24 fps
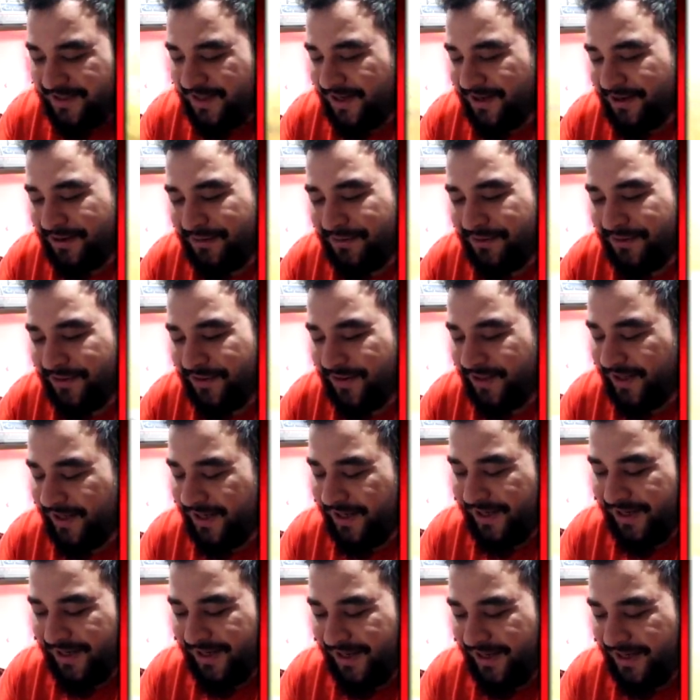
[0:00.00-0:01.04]
let her feel
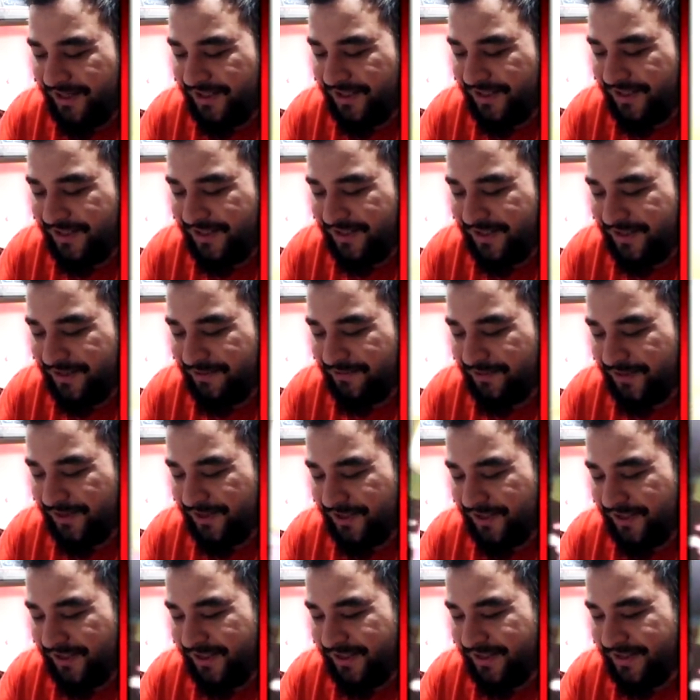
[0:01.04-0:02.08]
lucky, and she just does what
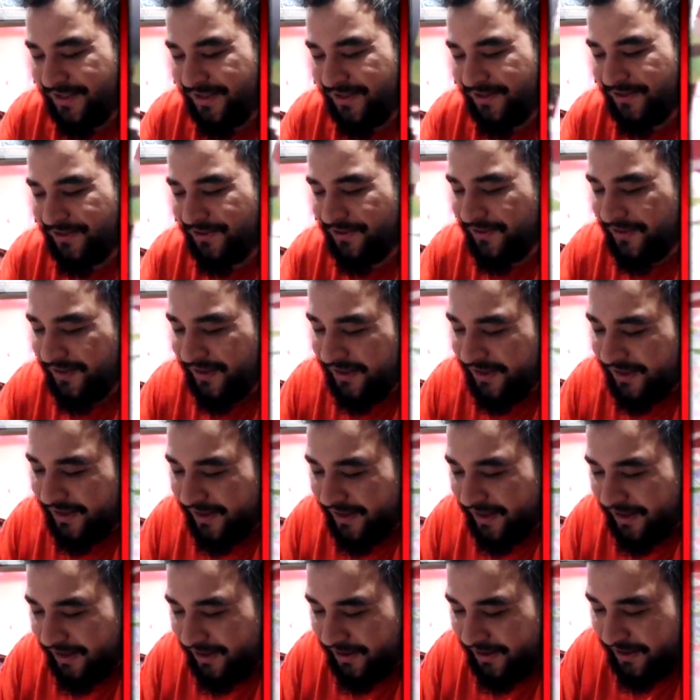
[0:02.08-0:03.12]
she needs to do.
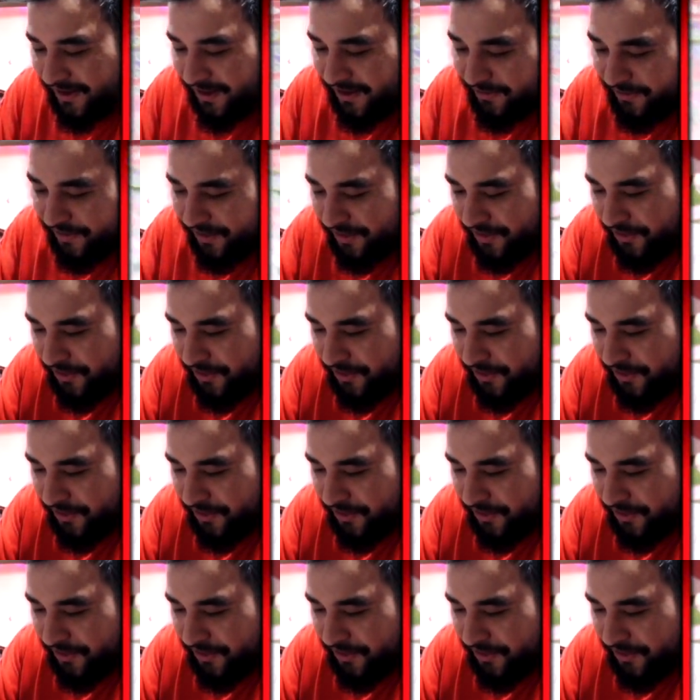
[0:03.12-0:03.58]
Okay, we got a